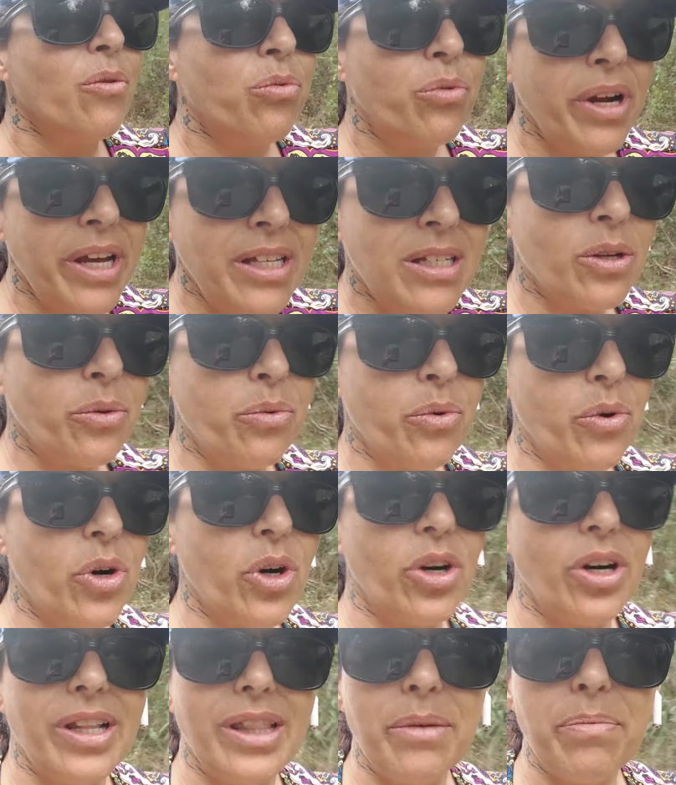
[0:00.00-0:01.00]
reads the
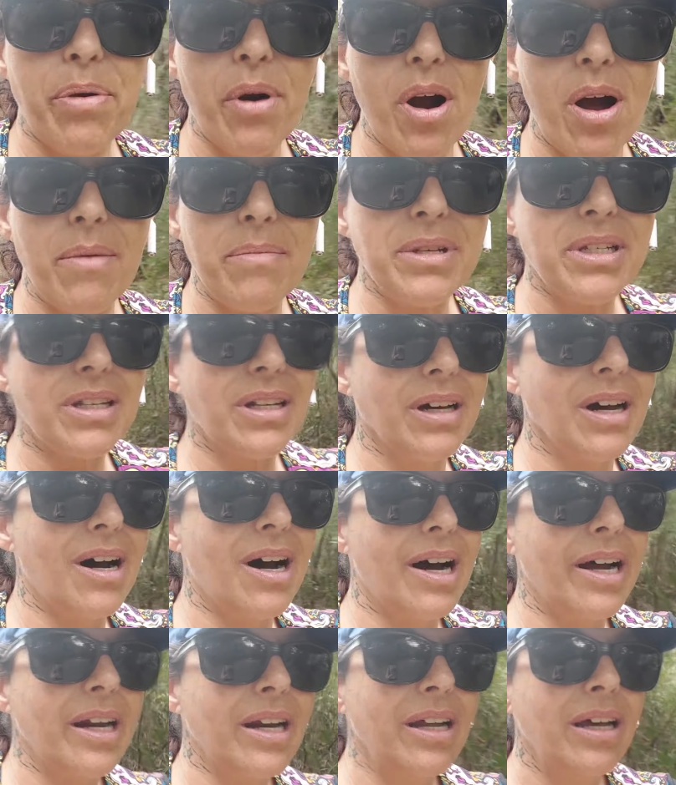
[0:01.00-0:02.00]
word and the promise of
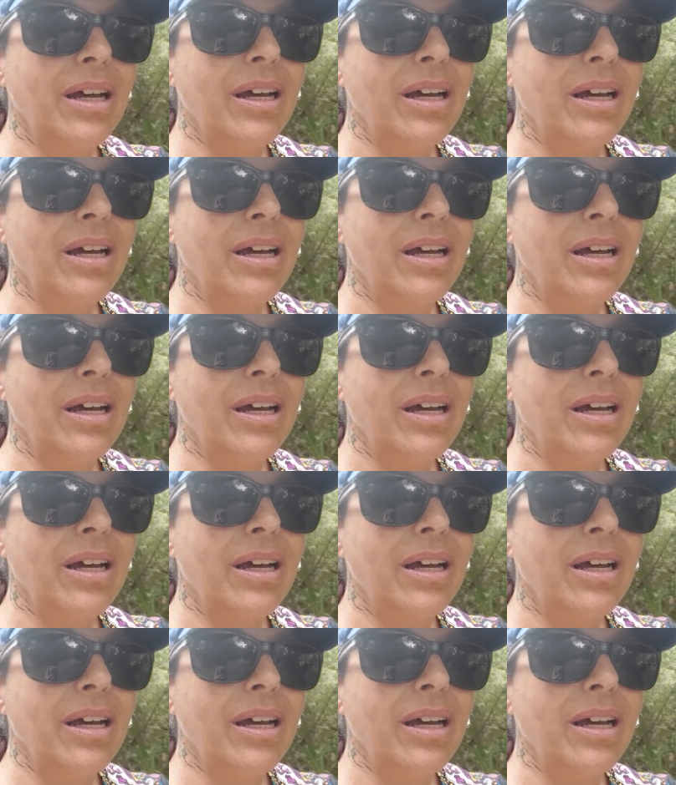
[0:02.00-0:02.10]
God.